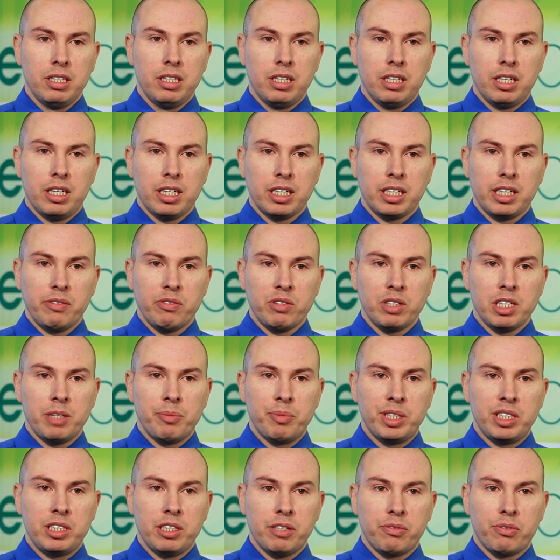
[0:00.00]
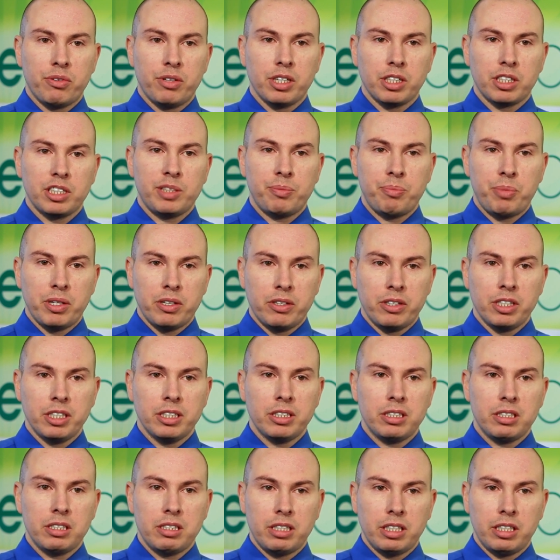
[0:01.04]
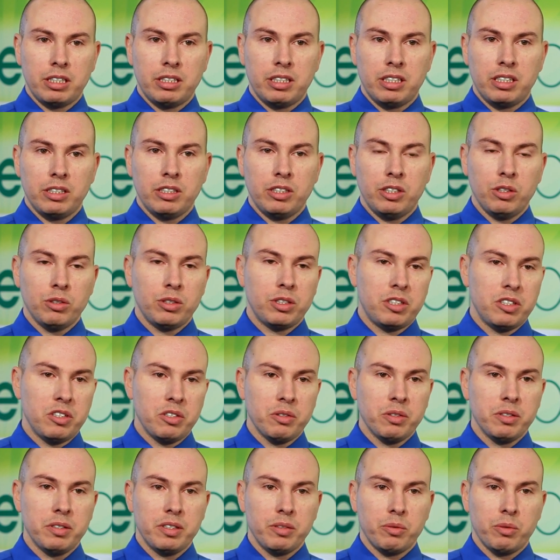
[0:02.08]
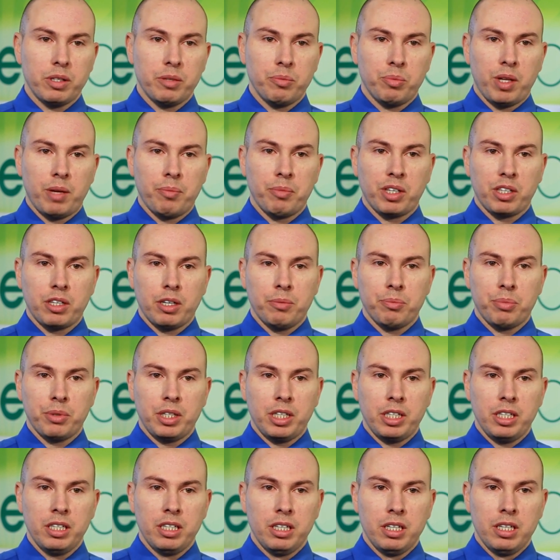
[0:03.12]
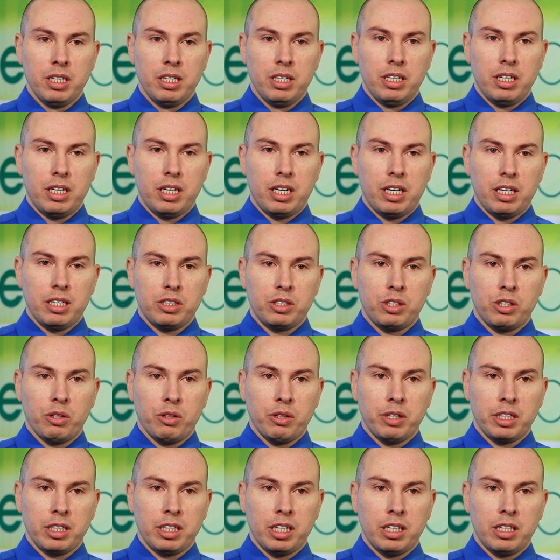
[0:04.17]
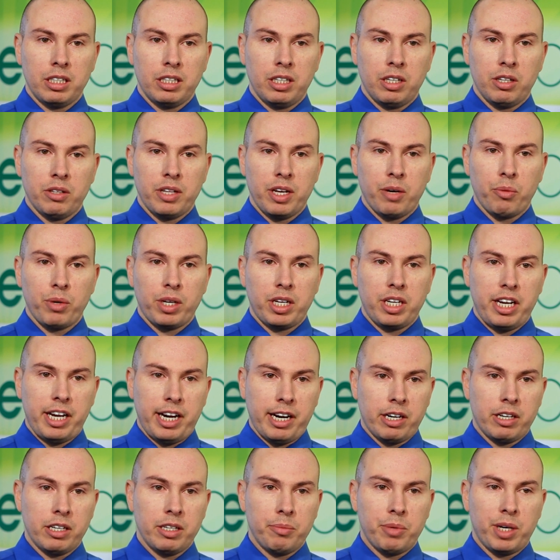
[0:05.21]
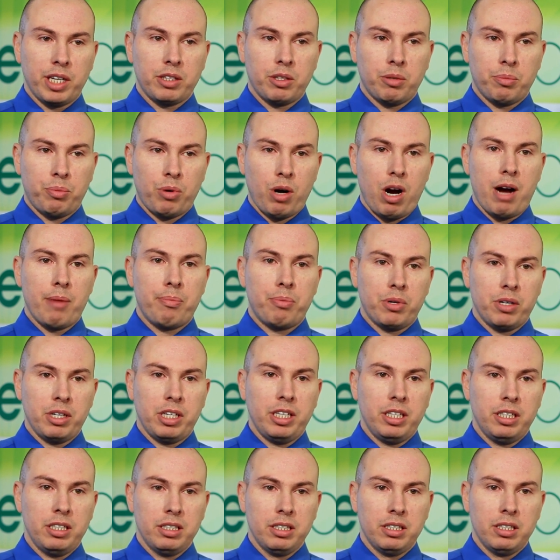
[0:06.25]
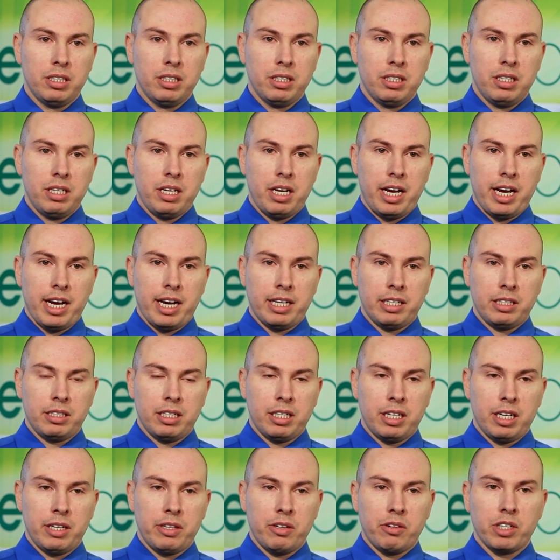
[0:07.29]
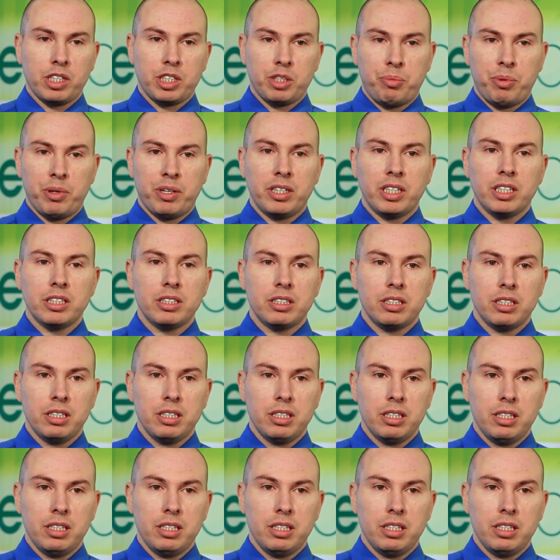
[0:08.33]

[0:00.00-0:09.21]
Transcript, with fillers: uh, giving them a different experience than they're used to with a plumbing company, uh, showing uh, you know that we care about their property and uh, their experience.